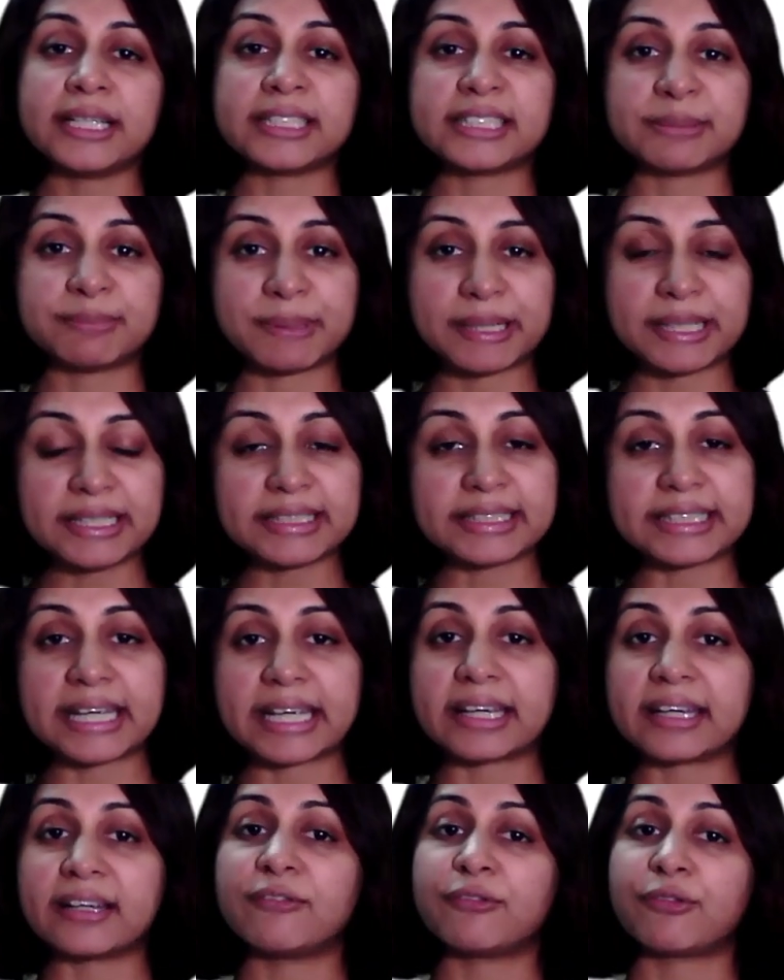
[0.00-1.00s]
is being
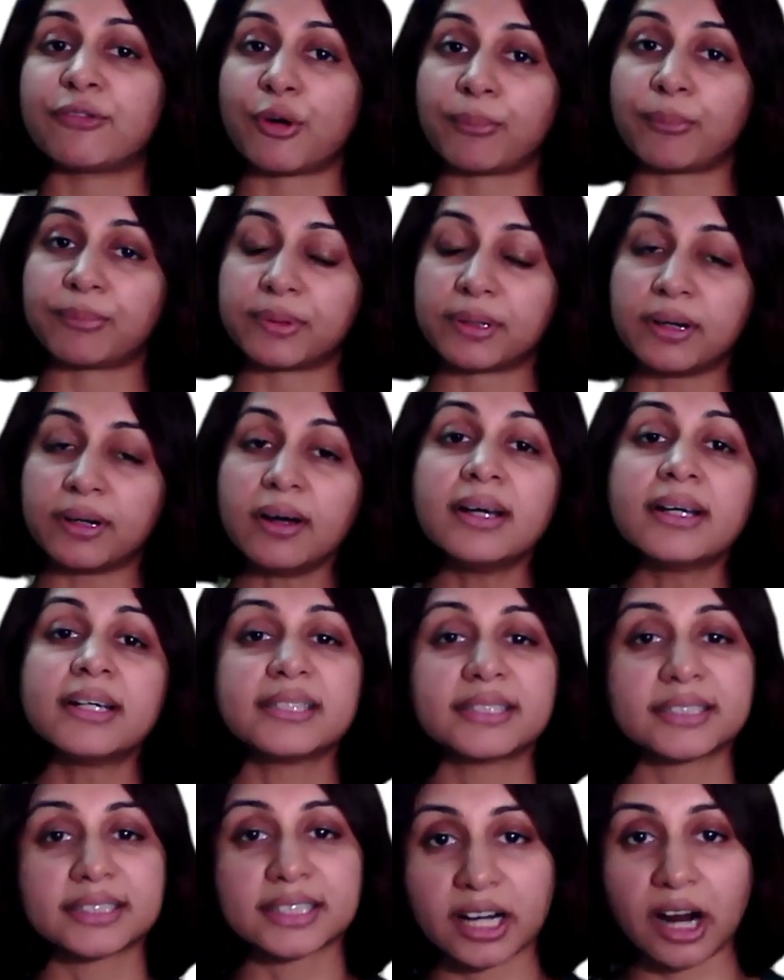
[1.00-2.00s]
taken from the
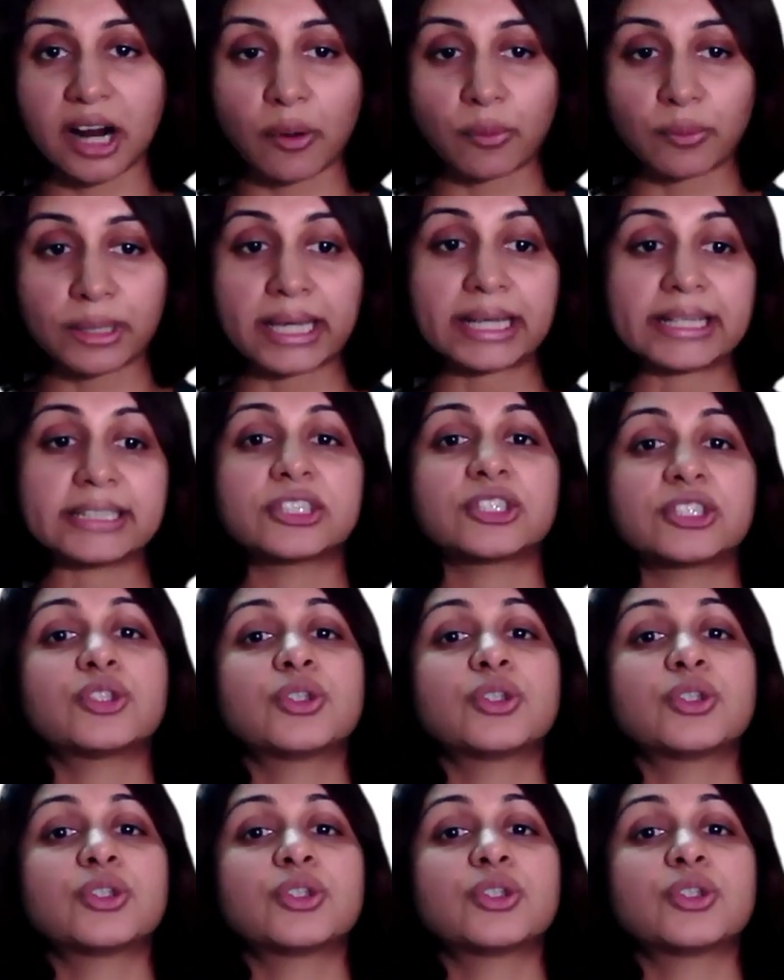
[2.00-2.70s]
surroundings.